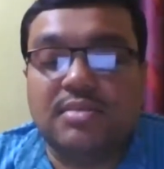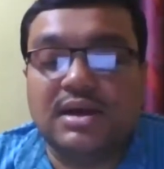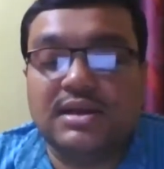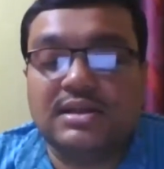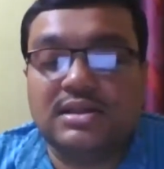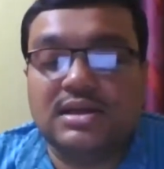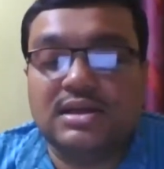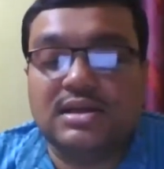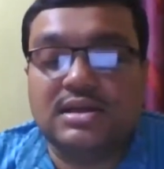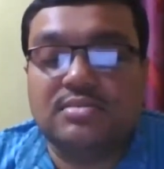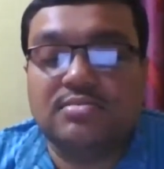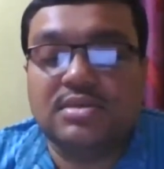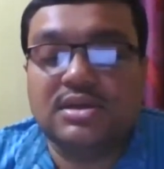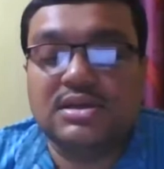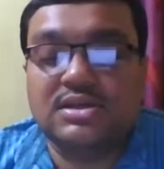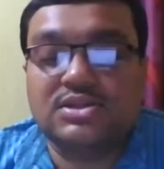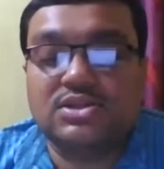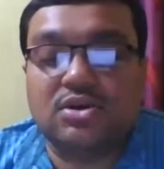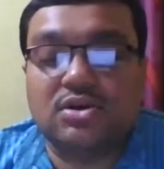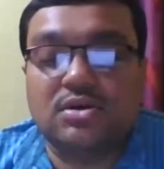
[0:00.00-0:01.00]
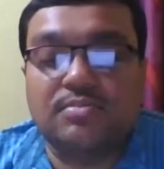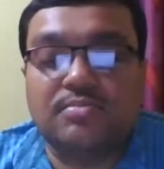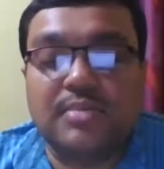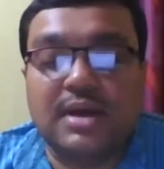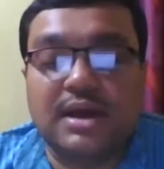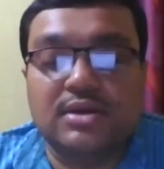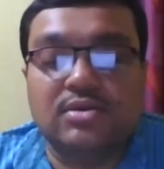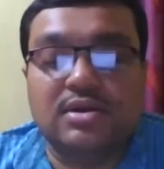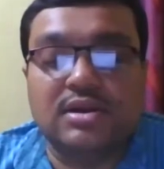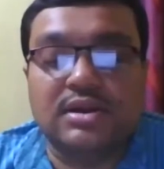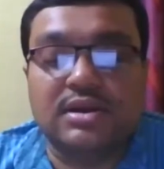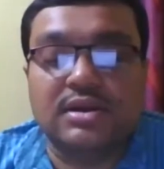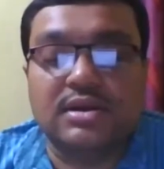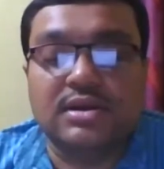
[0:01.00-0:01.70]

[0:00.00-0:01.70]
by the image of Manolin.